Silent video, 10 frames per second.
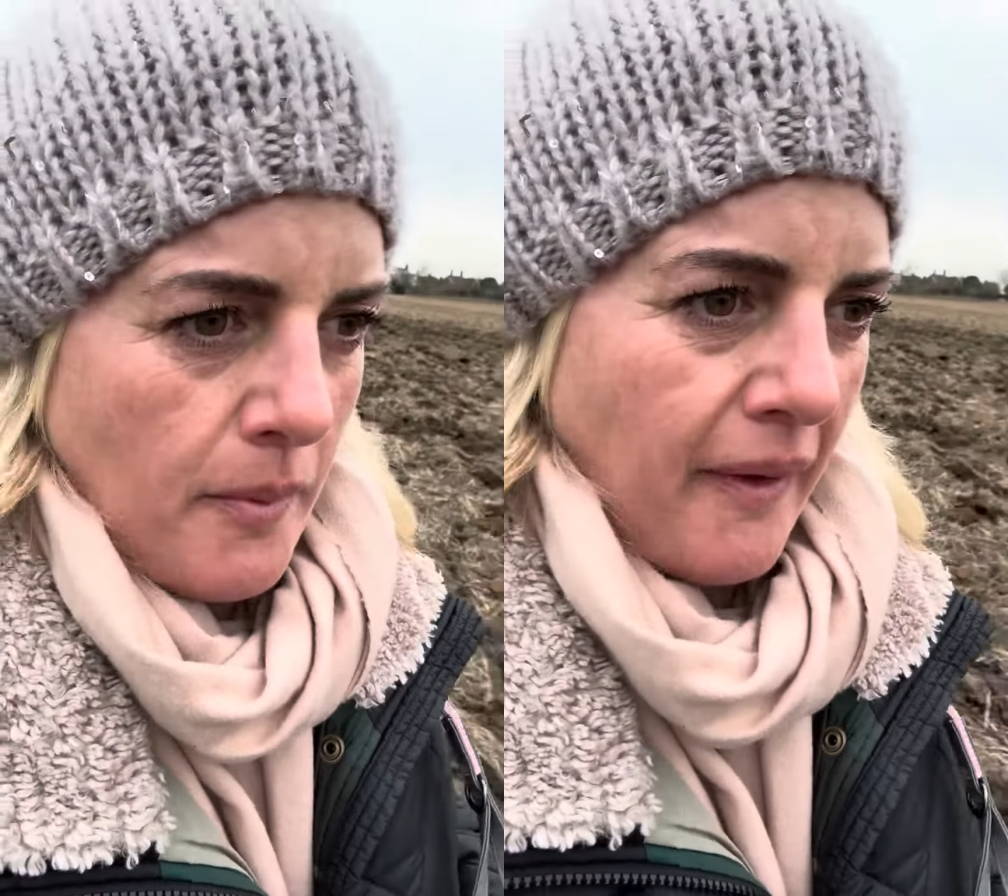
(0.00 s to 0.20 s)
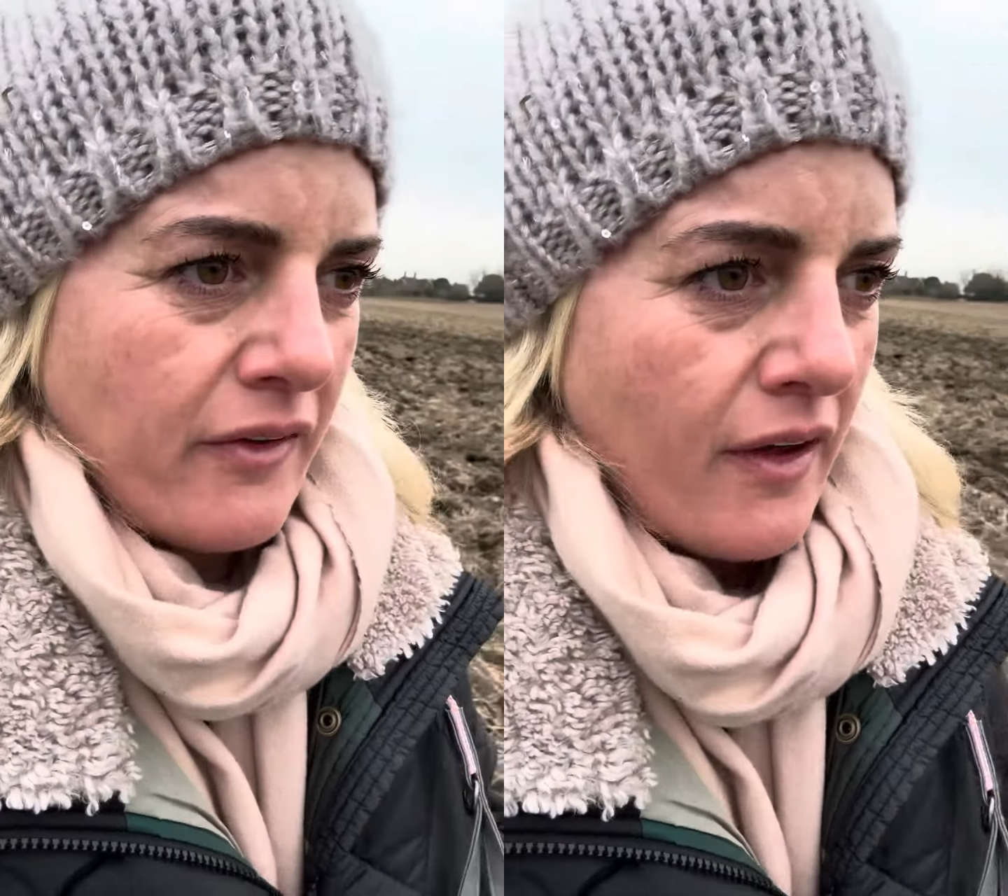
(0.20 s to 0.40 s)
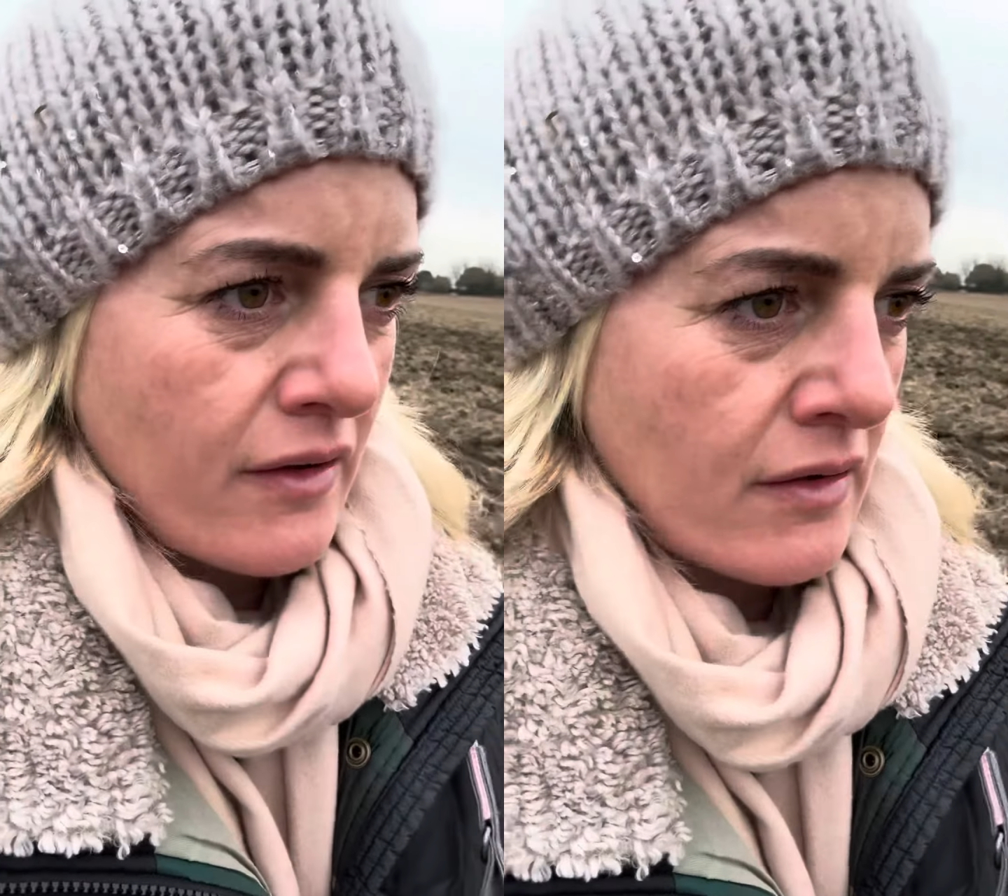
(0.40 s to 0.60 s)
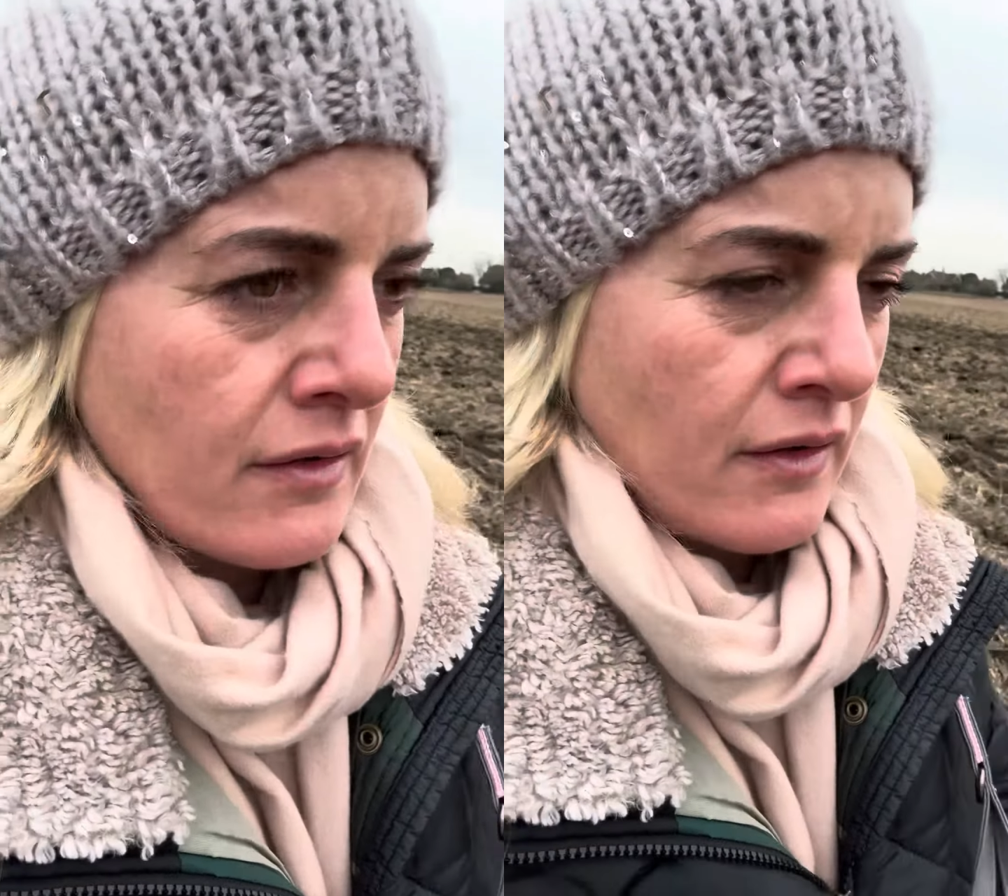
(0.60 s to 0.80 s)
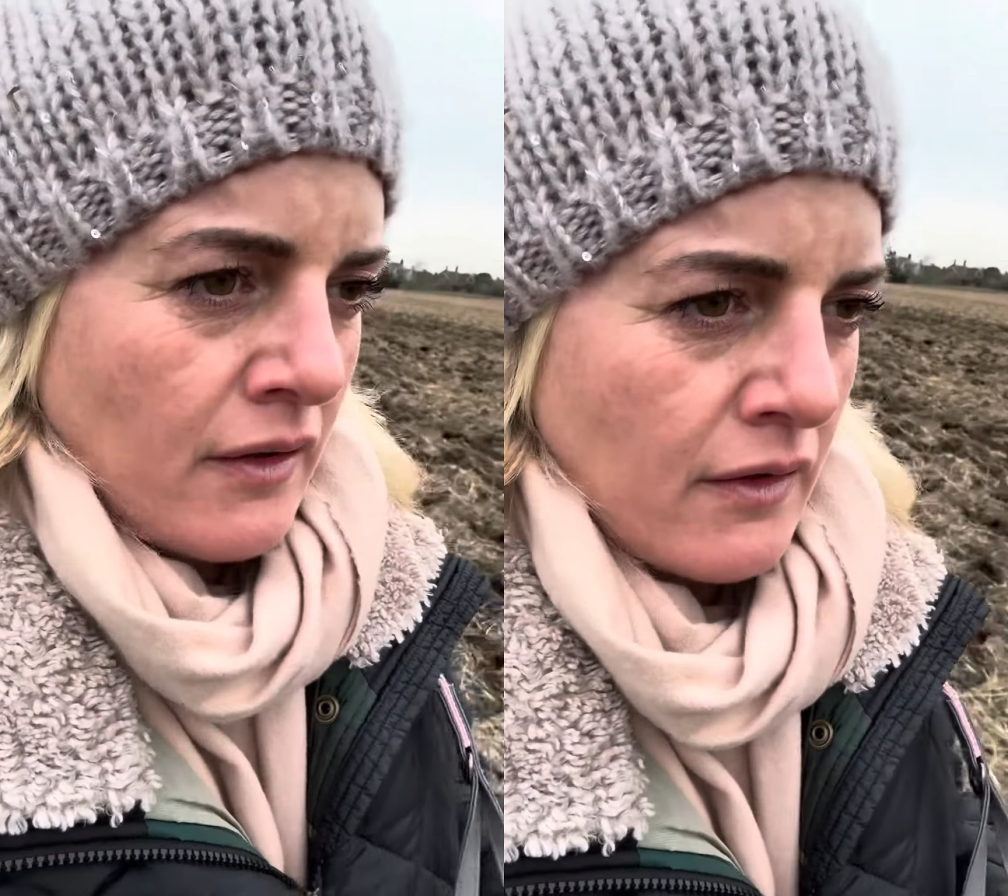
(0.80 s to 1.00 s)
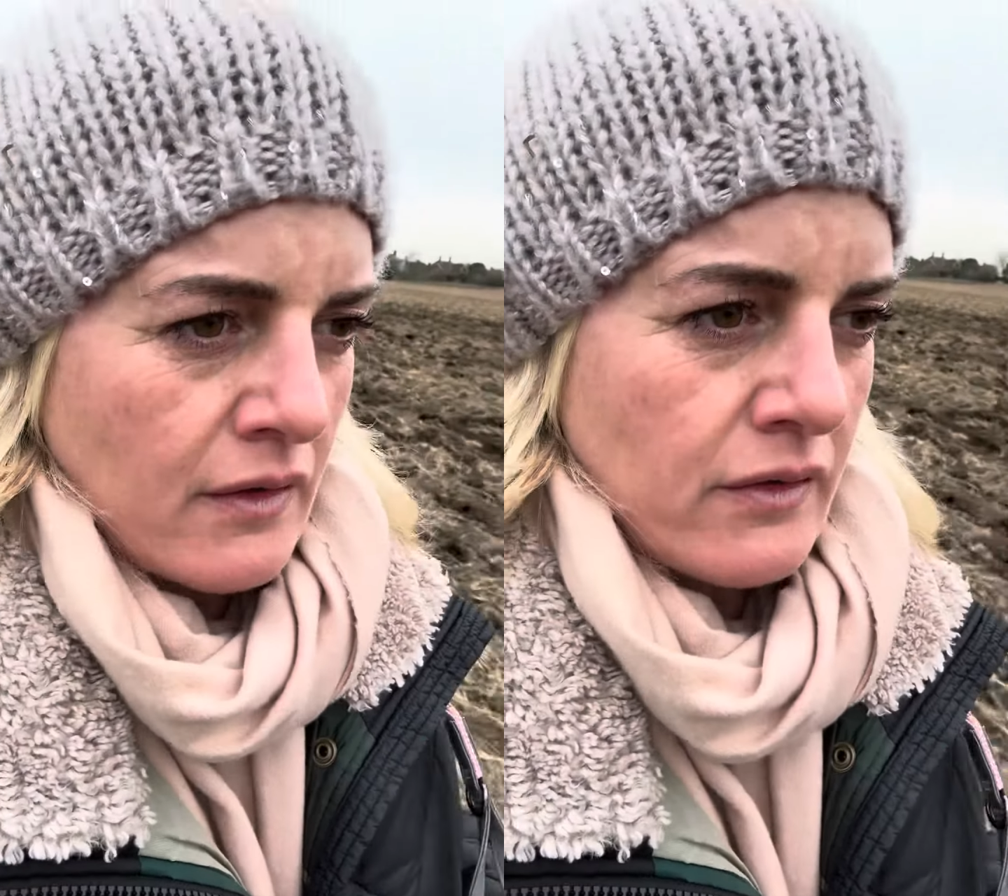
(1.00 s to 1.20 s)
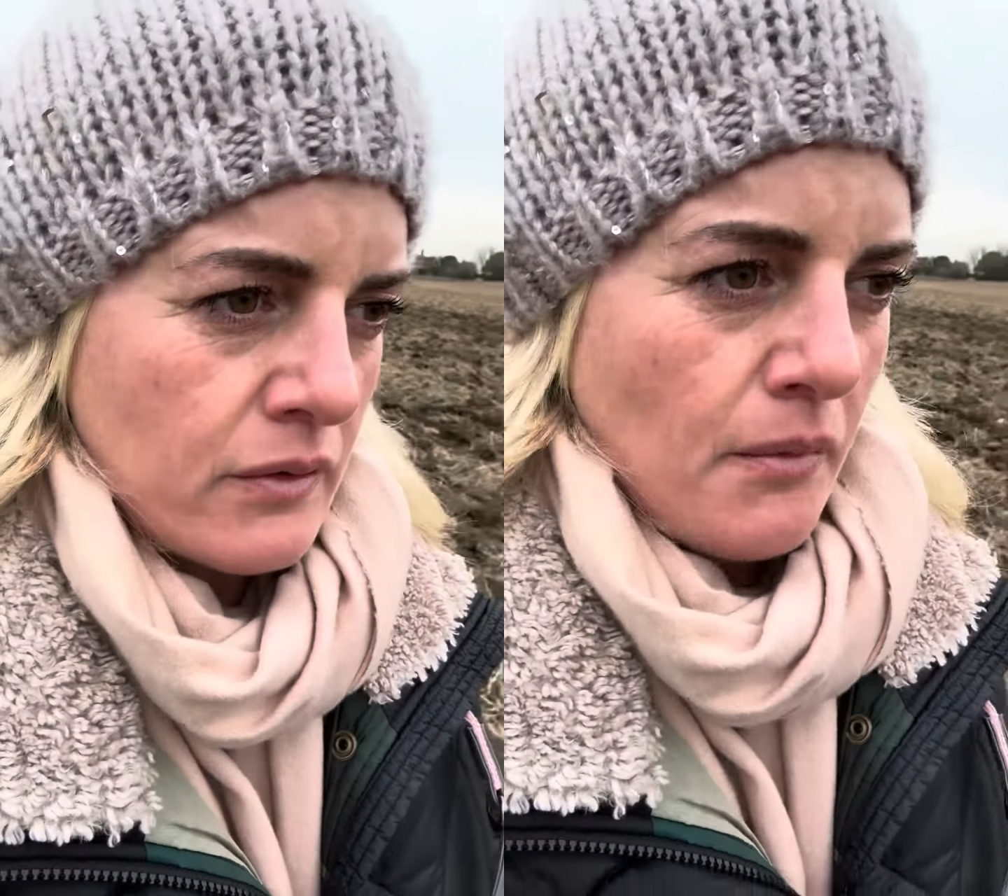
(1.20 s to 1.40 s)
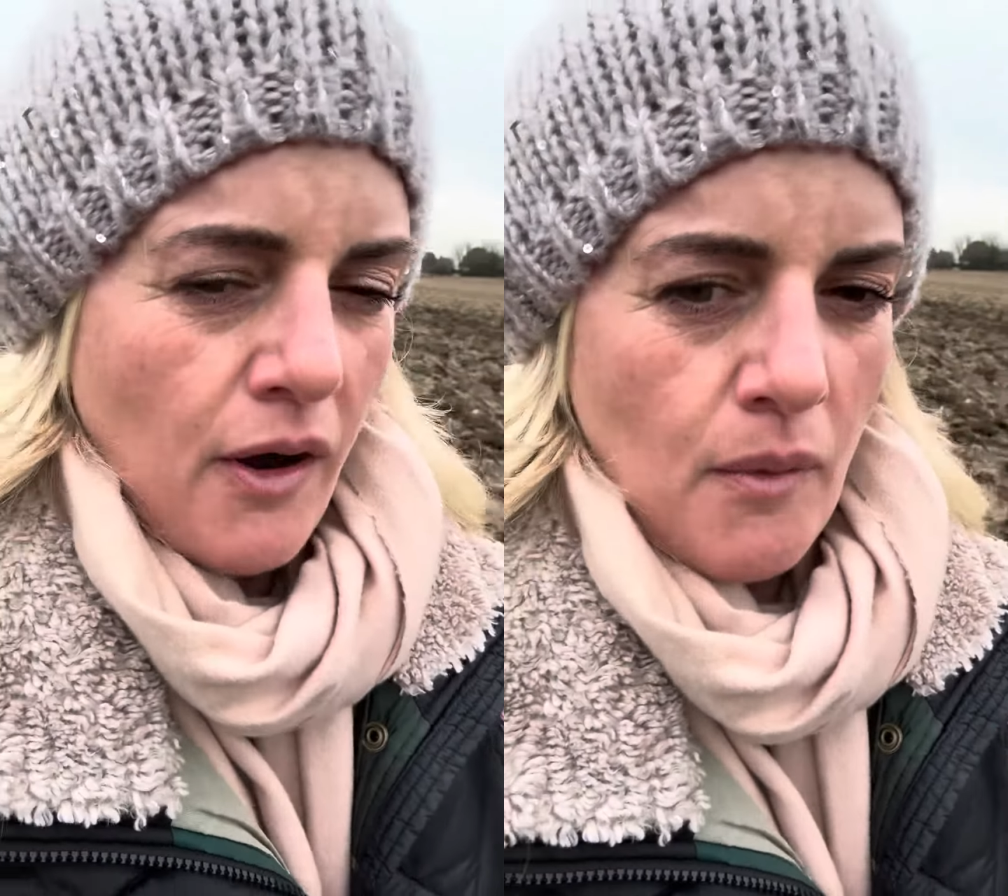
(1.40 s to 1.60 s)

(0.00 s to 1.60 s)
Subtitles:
better tomorrow.